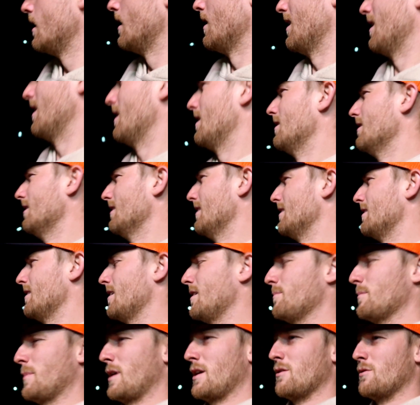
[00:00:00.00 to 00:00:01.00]
And
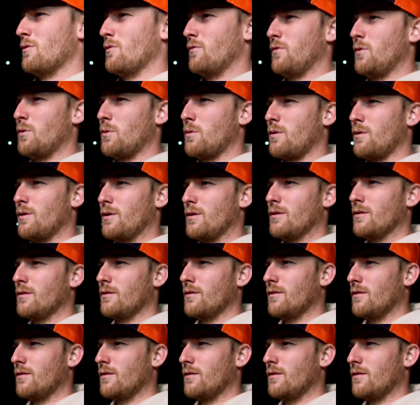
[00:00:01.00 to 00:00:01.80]
then my 04,